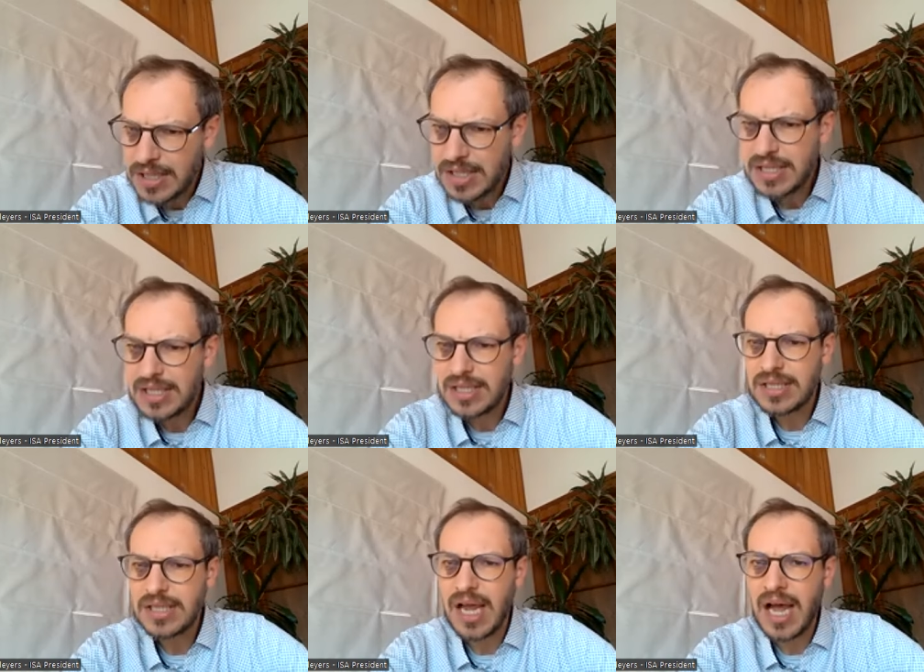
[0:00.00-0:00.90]

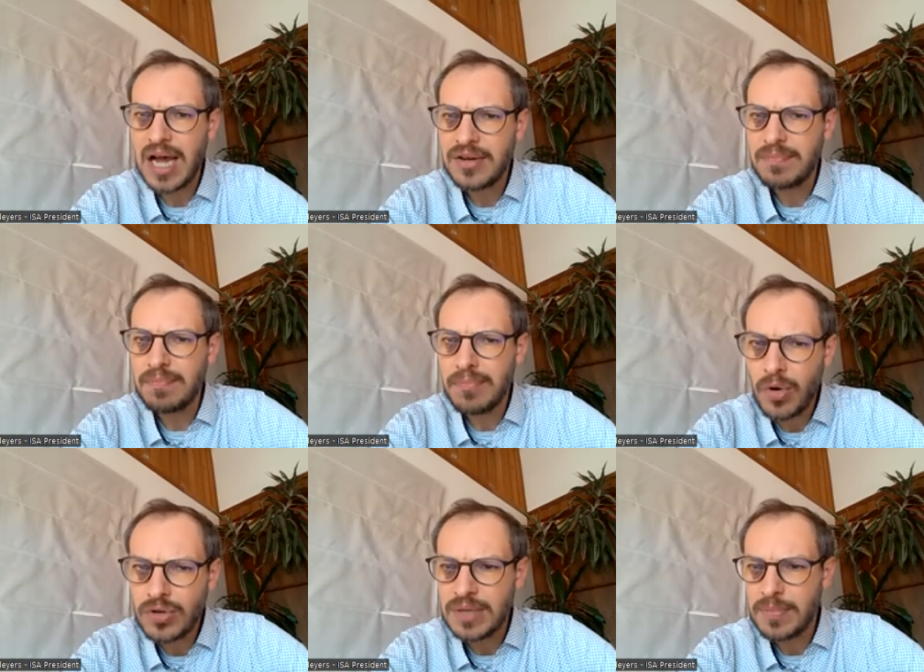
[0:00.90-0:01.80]
These are the
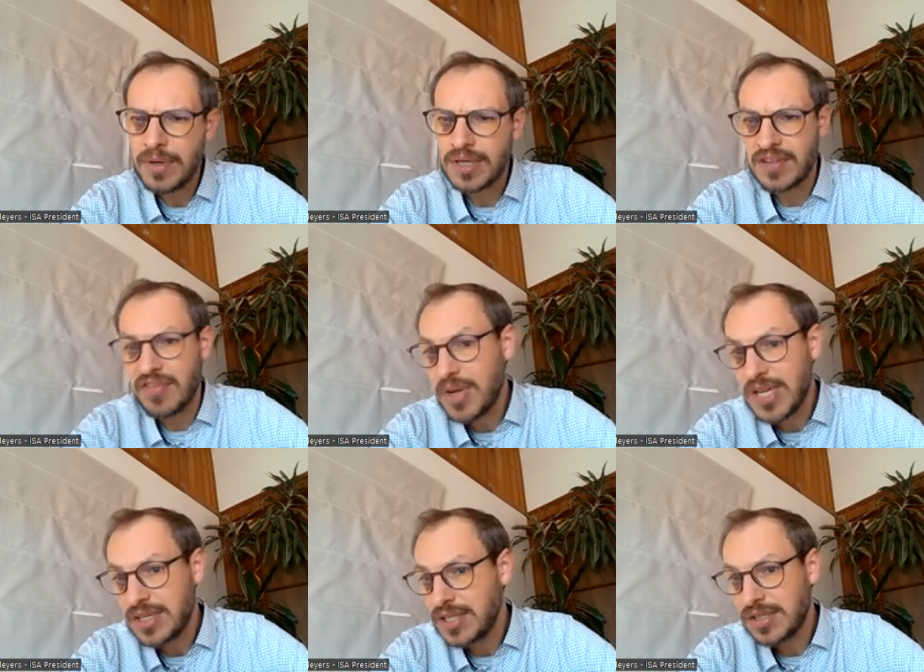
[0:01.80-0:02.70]
most important
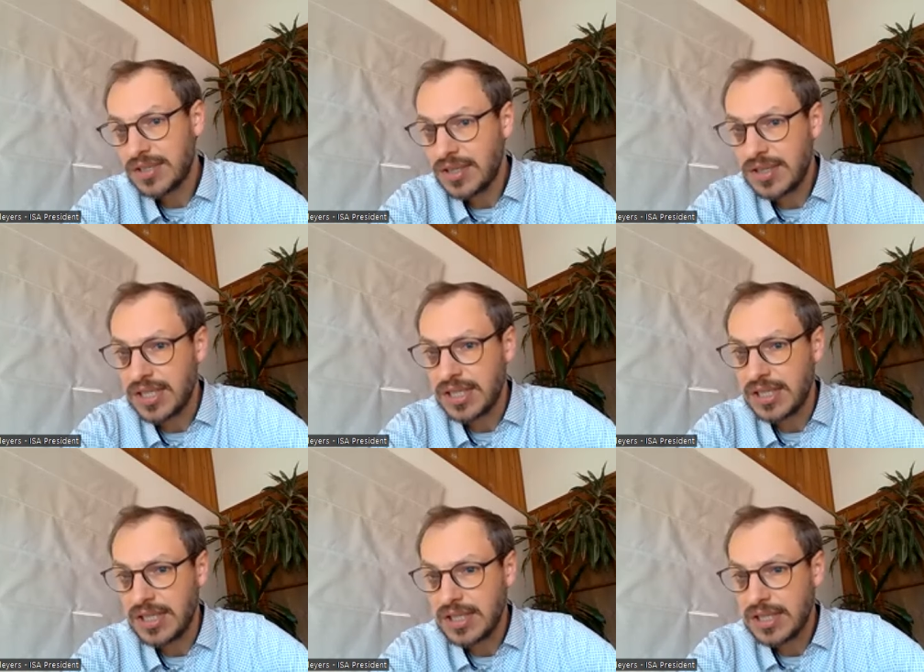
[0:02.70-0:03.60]
transformation in sociology
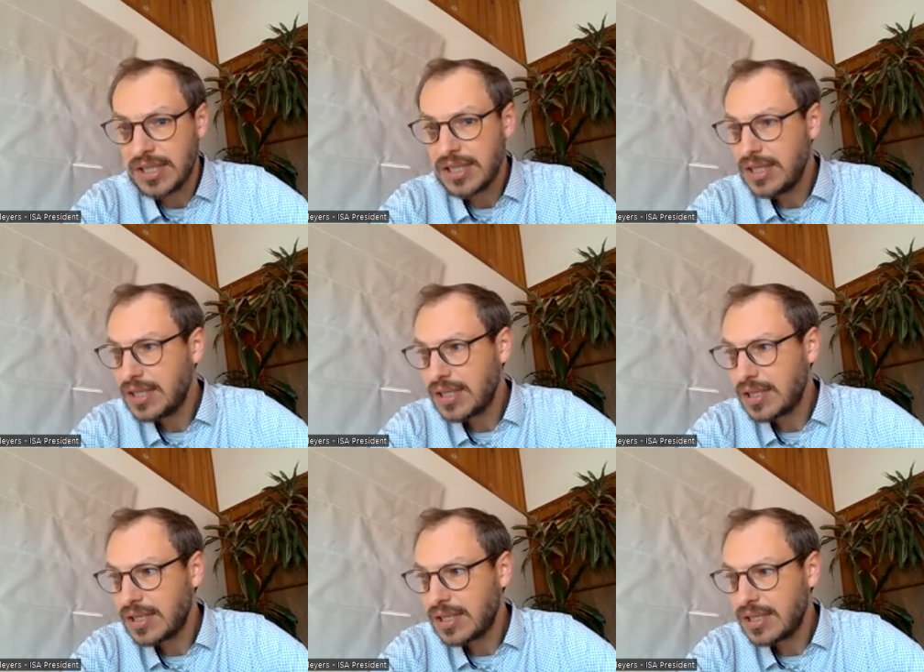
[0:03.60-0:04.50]
in
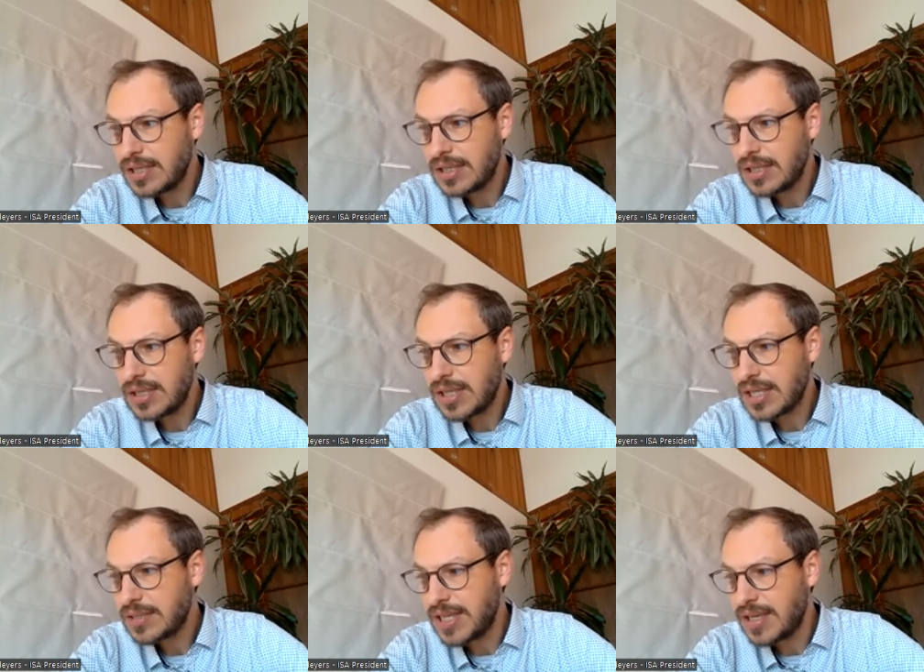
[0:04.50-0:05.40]
the, this
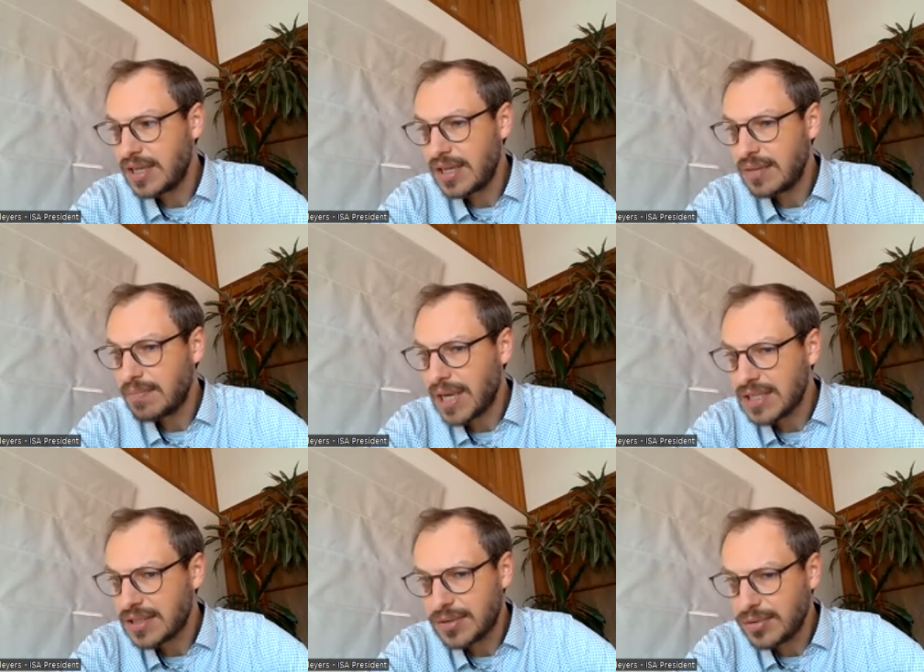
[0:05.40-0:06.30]
has been in the
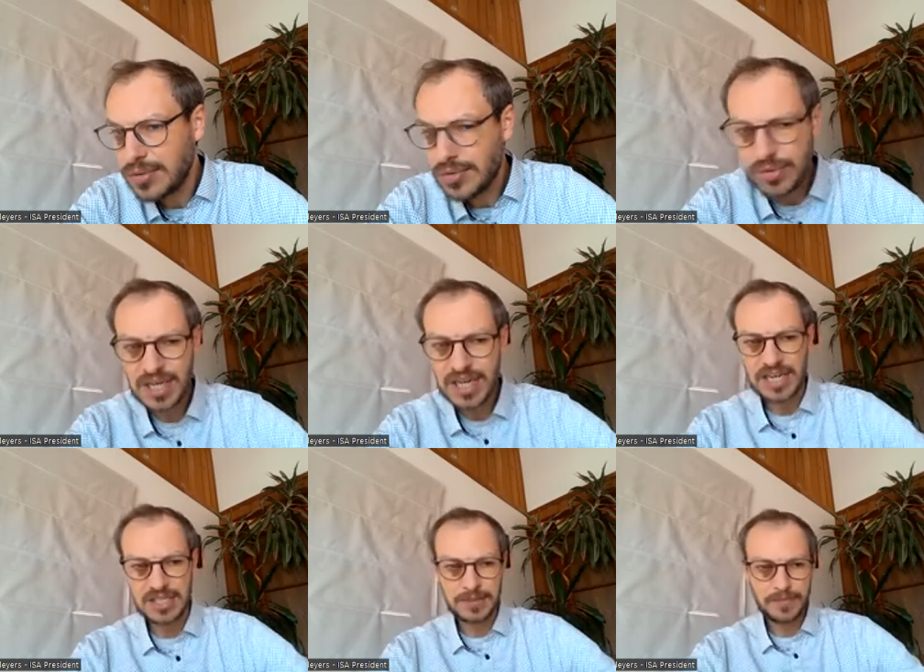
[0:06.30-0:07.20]
past two or three
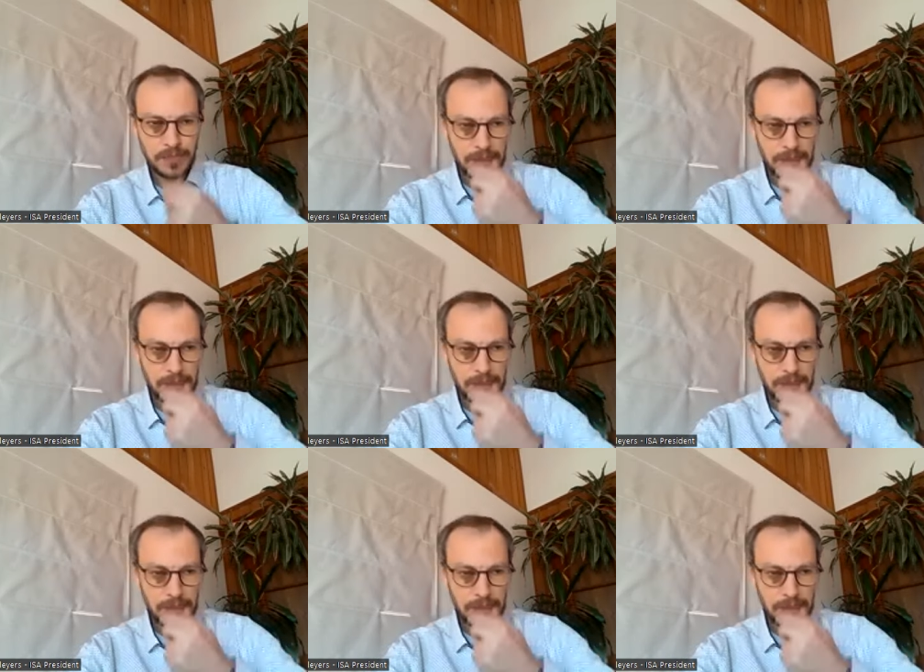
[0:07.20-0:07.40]
decades.